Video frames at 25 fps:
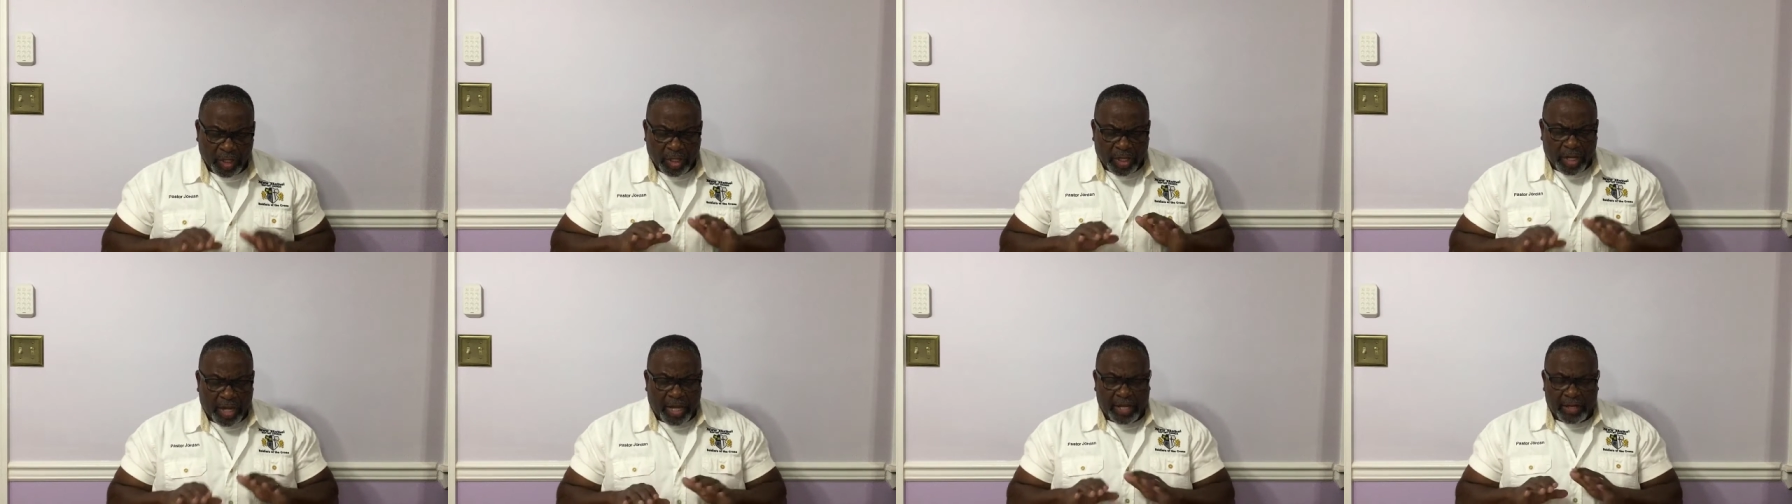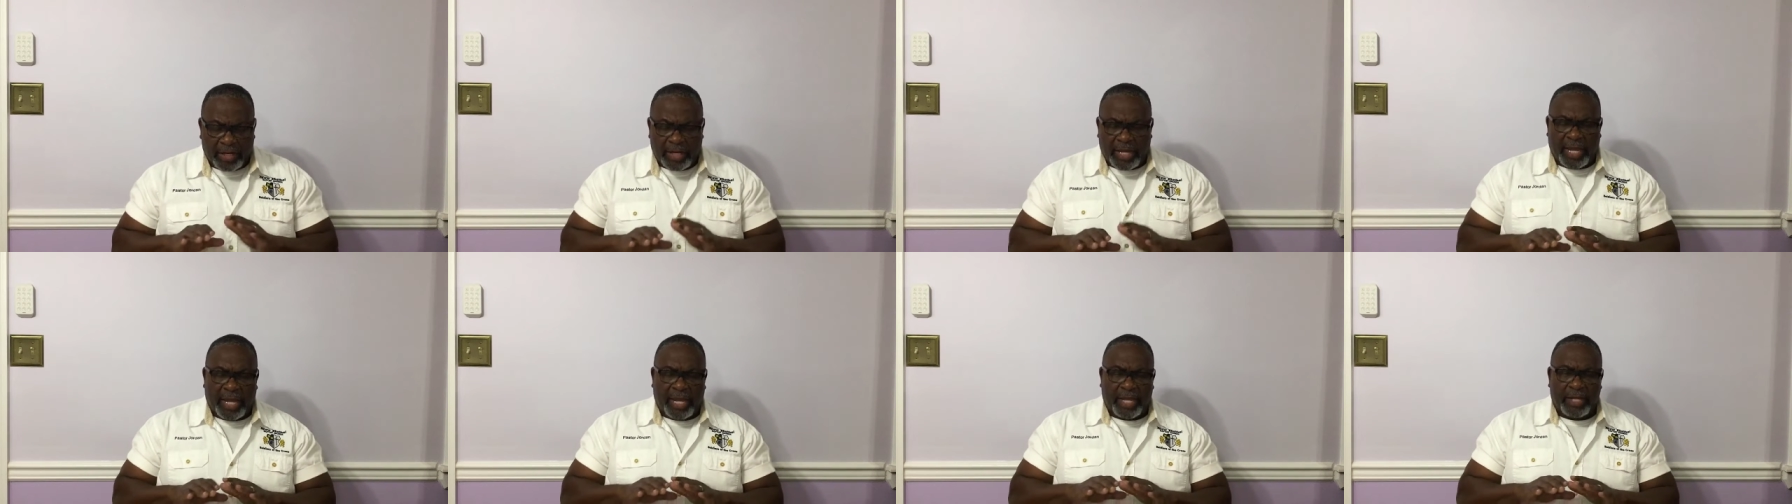
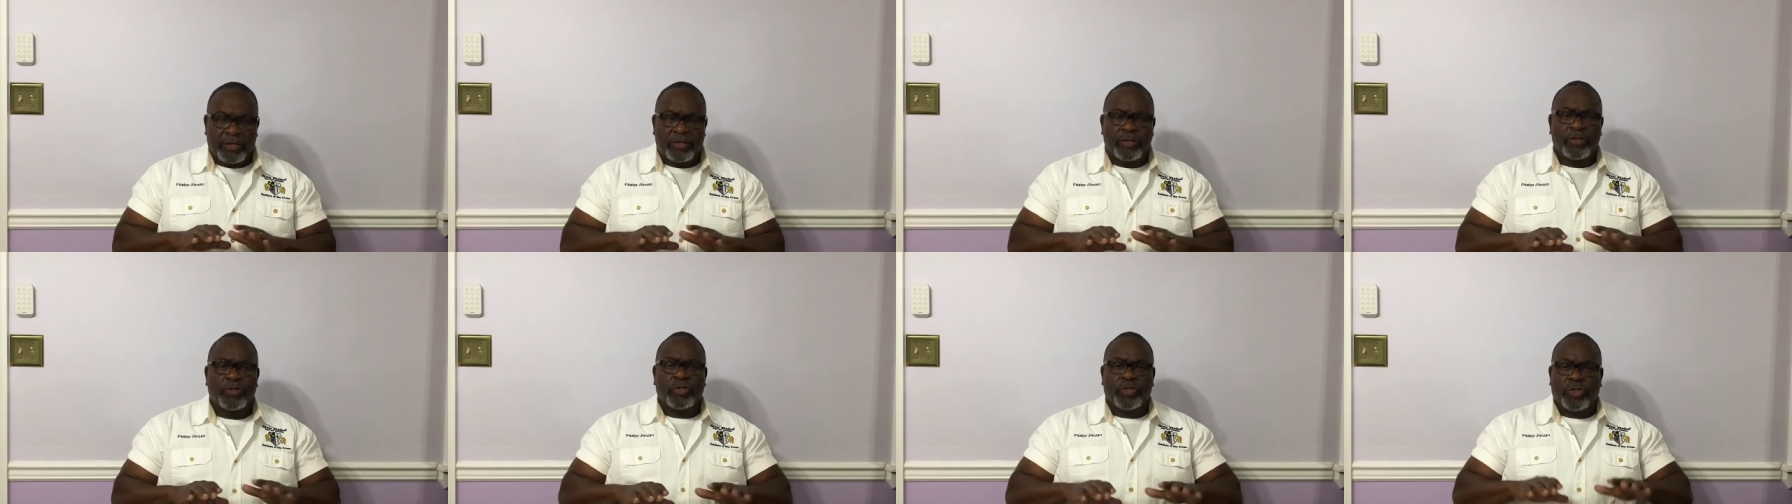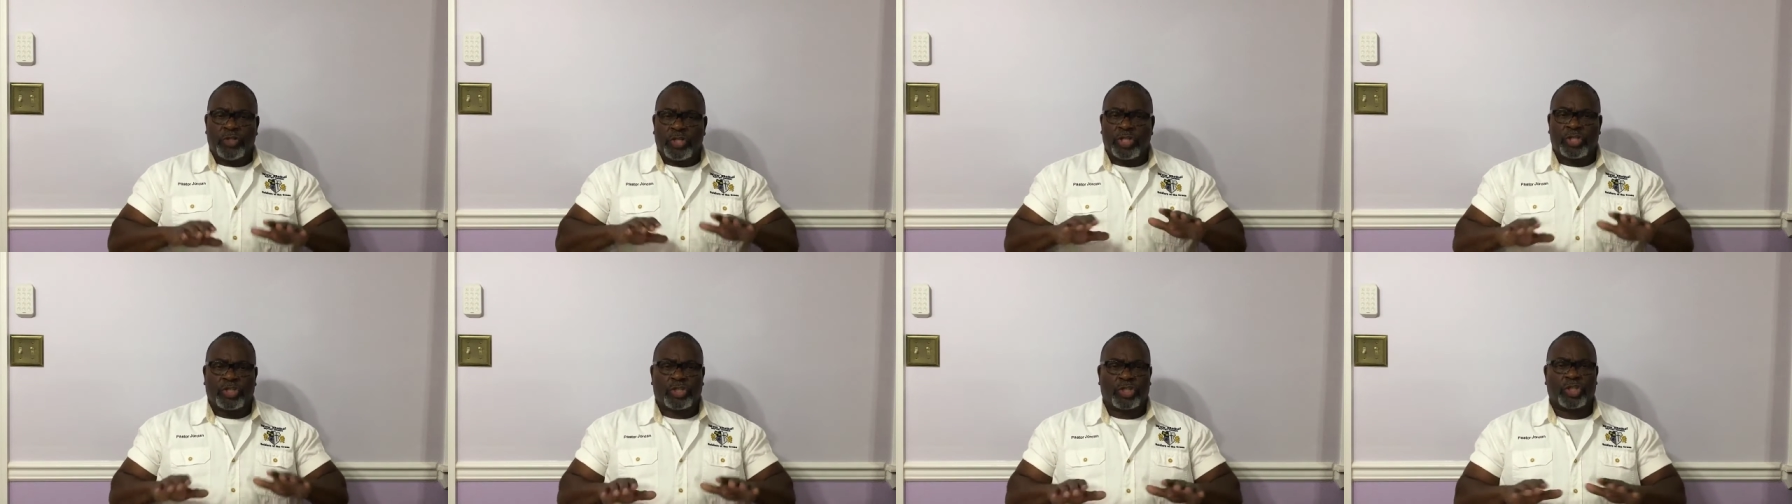and and
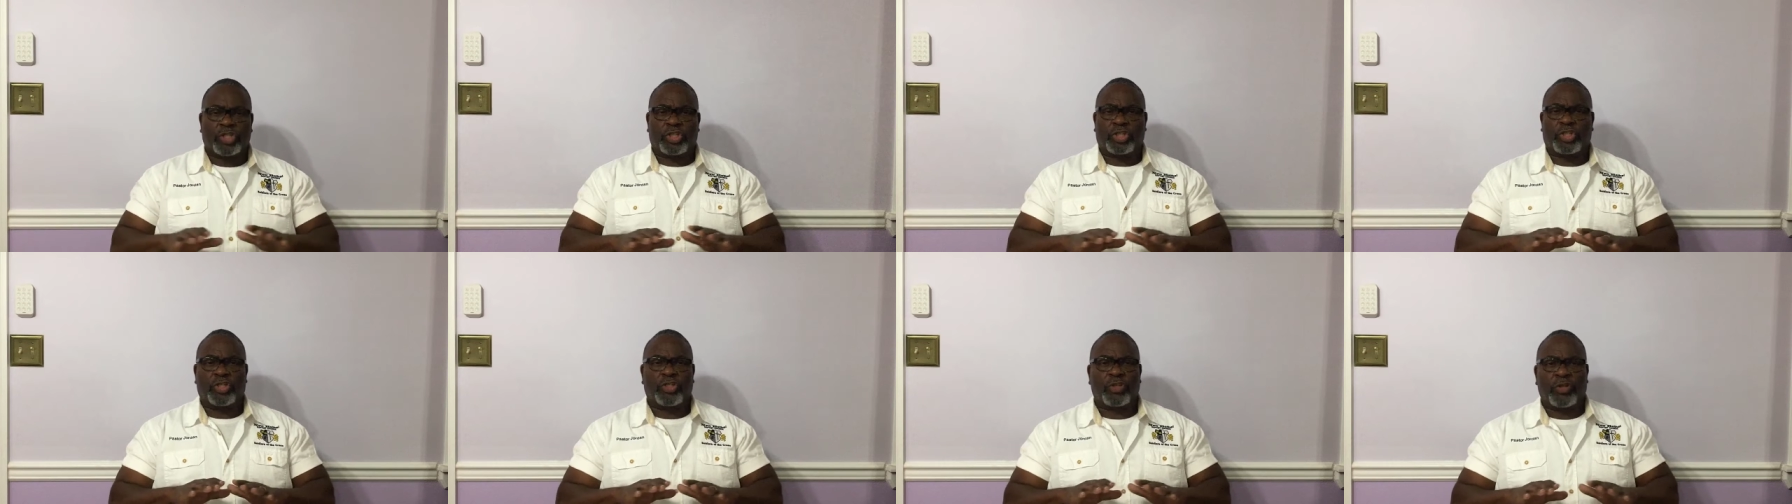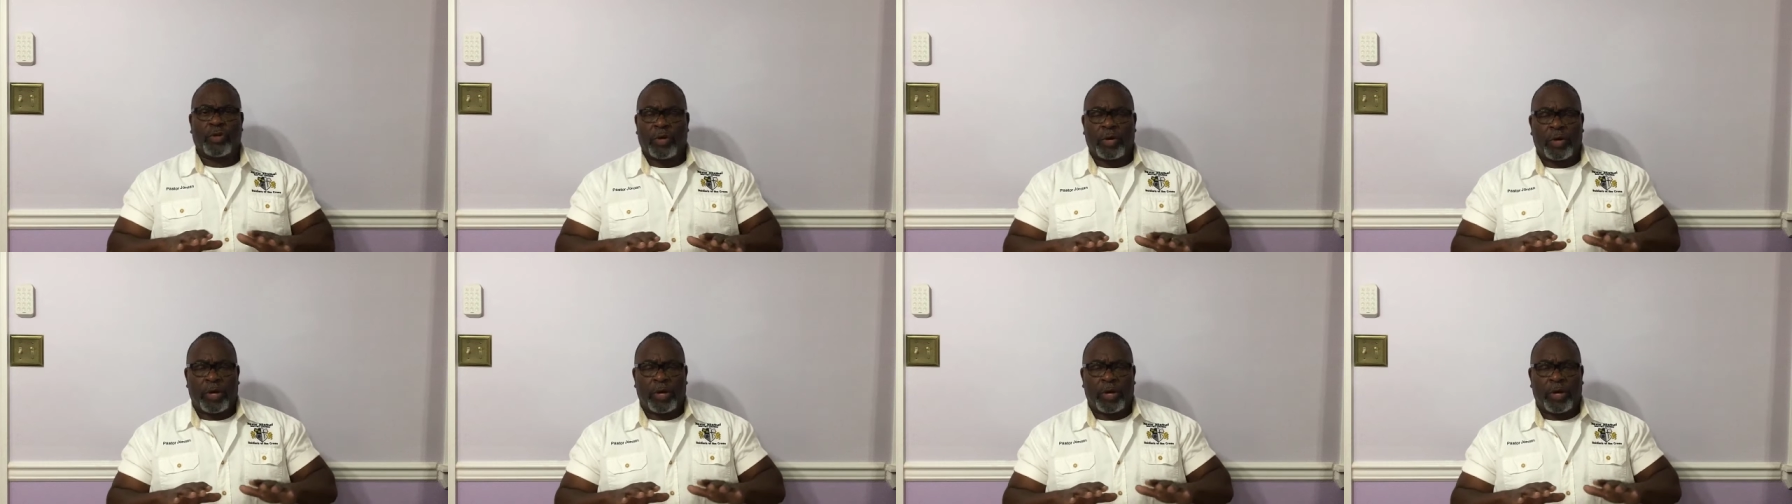this is the,